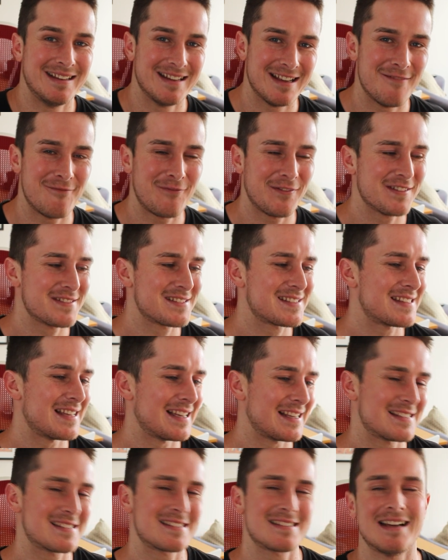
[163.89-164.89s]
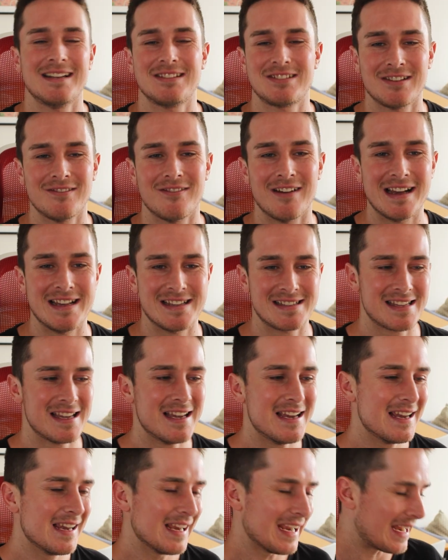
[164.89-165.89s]
It feels like such a waste.
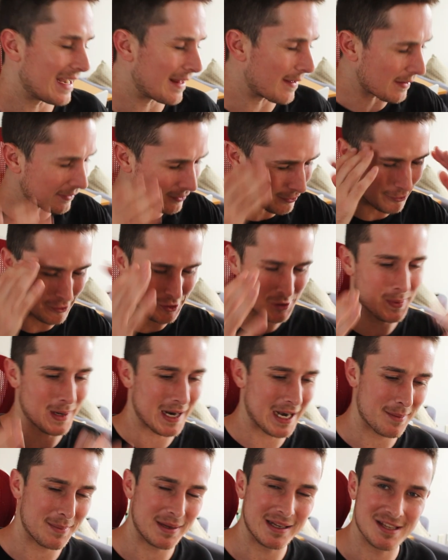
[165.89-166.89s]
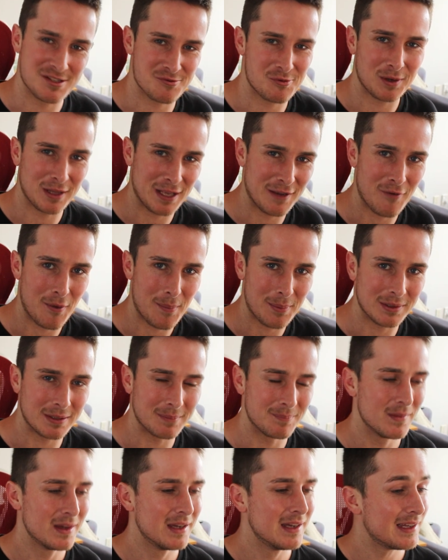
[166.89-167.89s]
And a huge part of me doesn't want to give up on
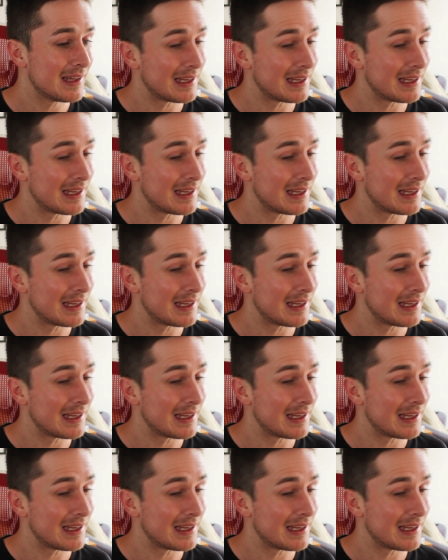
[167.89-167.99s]
them.